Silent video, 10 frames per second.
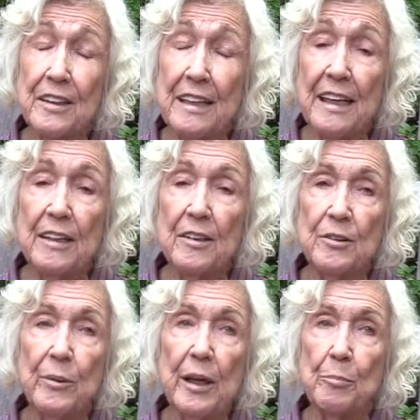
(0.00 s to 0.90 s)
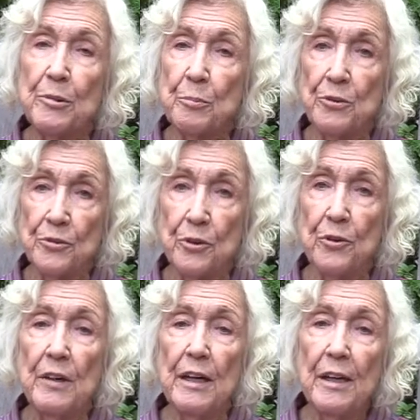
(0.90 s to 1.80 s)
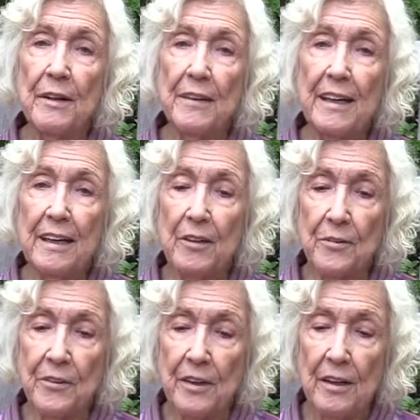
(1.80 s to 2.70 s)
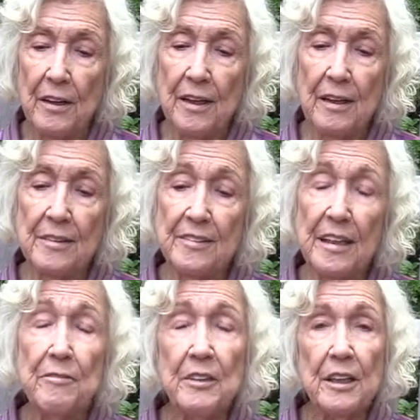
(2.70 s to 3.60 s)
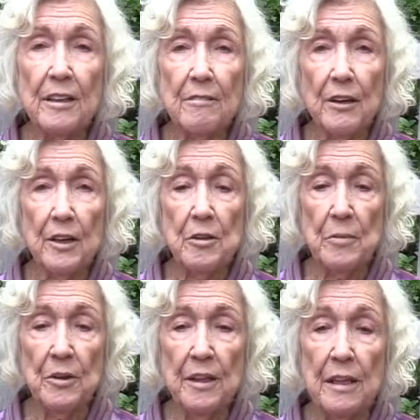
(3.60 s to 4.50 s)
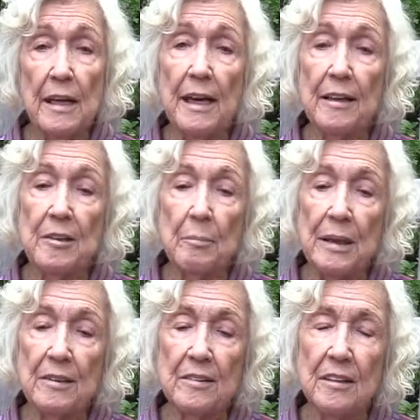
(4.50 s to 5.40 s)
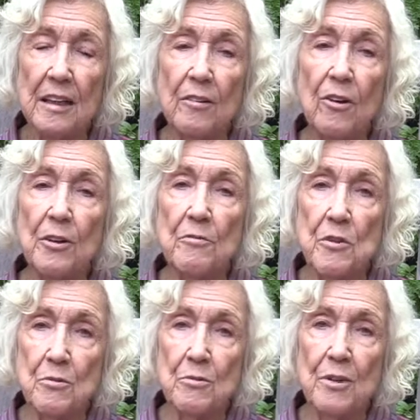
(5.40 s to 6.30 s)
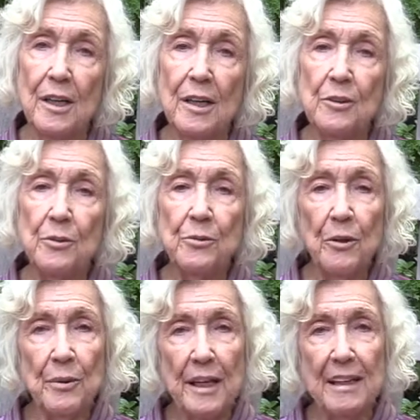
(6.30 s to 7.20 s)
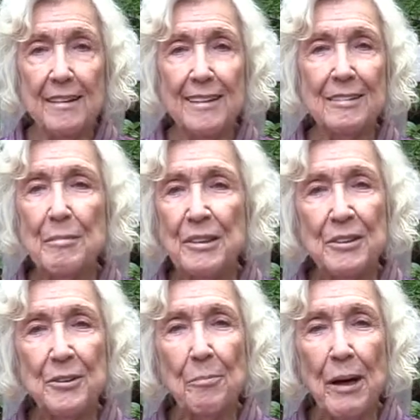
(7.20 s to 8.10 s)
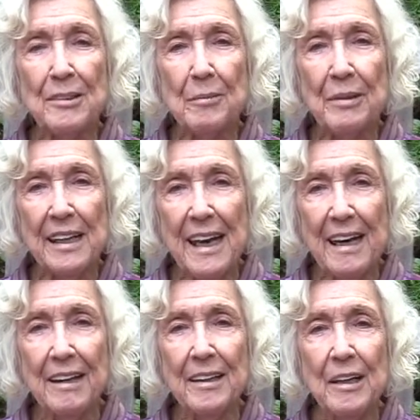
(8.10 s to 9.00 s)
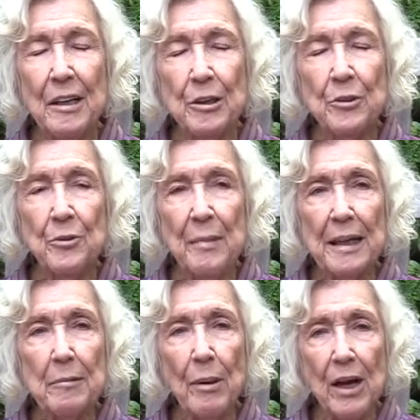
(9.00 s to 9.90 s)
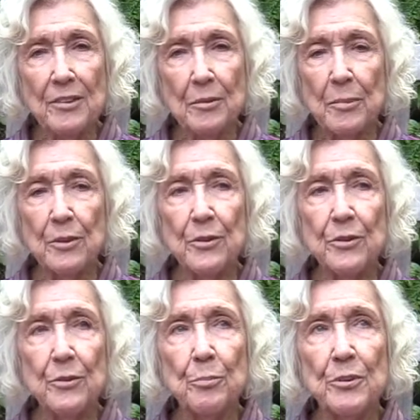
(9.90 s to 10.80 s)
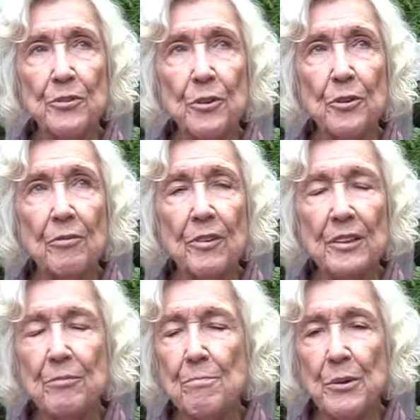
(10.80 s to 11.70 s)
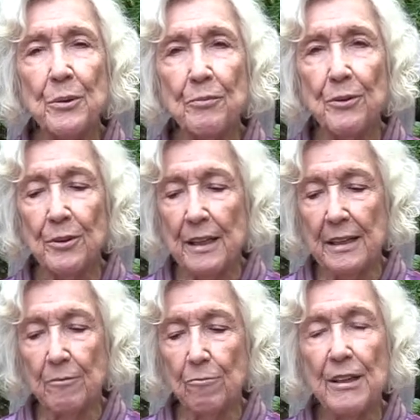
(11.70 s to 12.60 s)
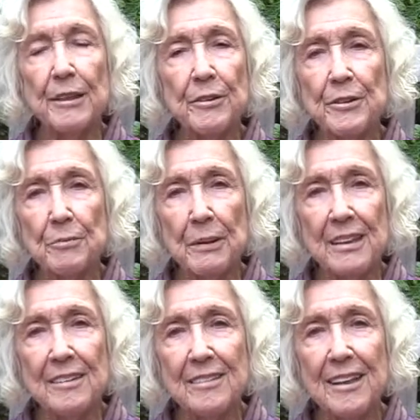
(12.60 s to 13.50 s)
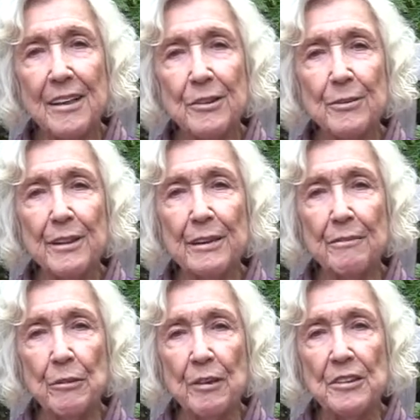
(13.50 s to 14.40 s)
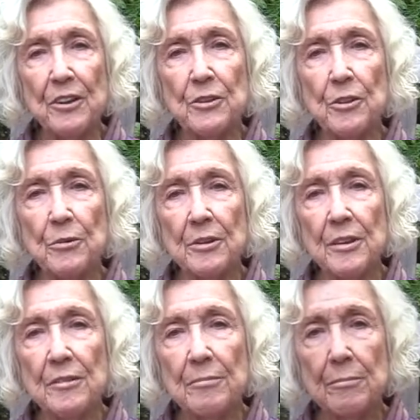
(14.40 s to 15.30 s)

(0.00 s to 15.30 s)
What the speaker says: the data to help us preserve the health and safety of our community, and it depends on all of you to donate as much as you possibly can to make it possible to preserve this beautiful and wondrous place to live and raise our children.